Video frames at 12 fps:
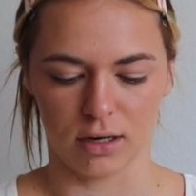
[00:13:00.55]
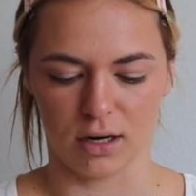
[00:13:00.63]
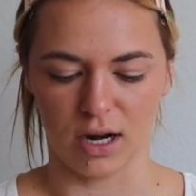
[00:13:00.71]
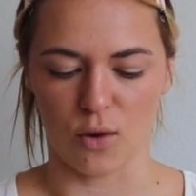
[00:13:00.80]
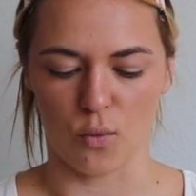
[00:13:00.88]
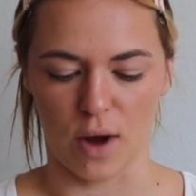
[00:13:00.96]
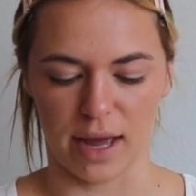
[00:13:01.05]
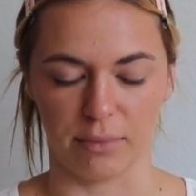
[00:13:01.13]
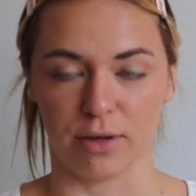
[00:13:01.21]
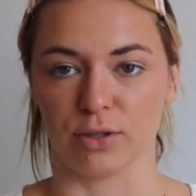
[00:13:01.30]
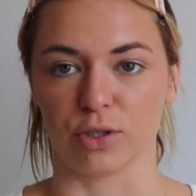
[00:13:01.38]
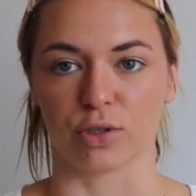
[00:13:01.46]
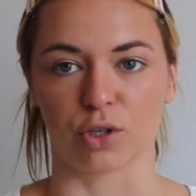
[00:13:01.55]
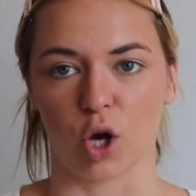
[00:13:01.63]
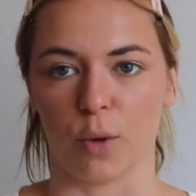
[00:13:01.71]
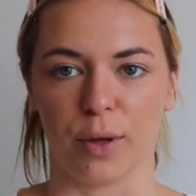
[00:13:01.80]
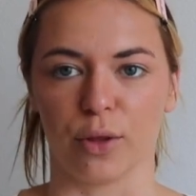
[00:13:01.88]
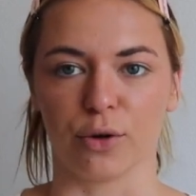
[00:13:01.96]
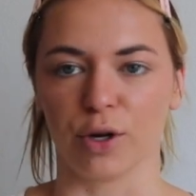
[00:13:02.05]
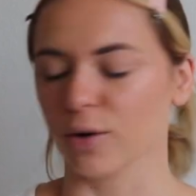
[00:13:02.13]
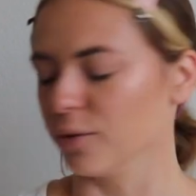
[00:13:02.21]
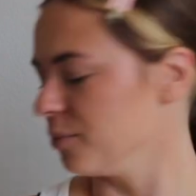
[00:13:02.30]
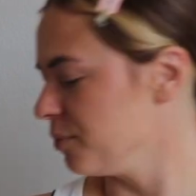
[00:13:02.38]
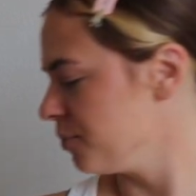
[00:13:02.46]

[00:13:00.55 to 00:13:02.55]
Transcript: Or not wipe, you just comb it through your...